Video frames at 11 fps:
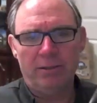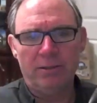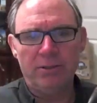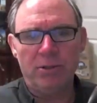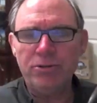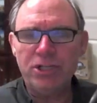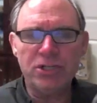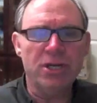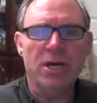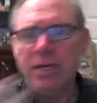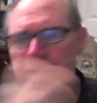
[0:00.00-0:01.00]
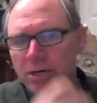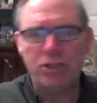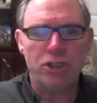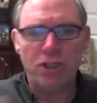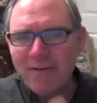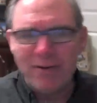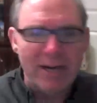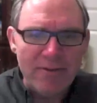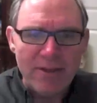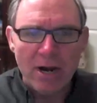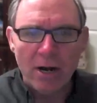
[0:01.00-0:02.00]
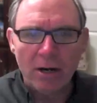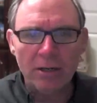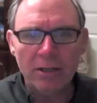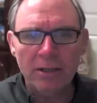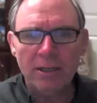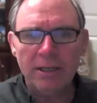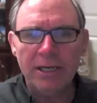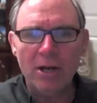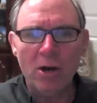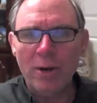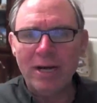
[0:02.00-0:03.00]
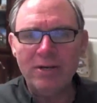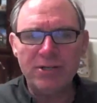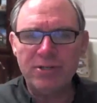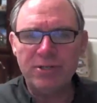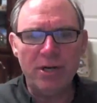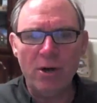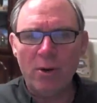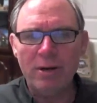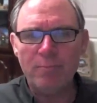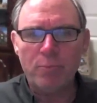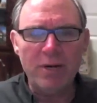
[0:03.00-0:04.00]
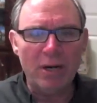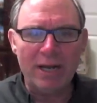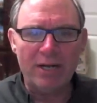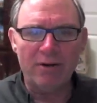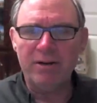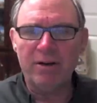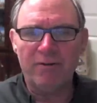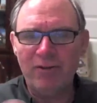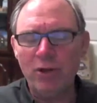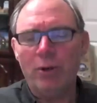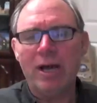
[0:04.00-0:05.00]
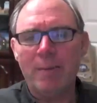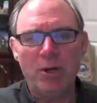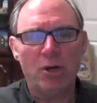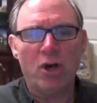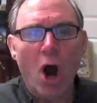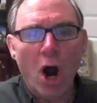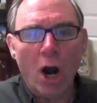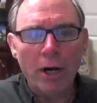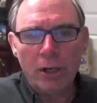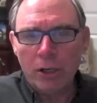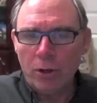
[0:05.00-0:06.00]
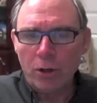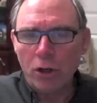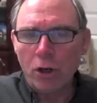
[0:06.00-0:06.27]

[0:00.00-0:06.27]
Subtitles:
Don't just, you know, shove it in there, you know, and just, you know, and, you know, like you're fueling up your car, you know,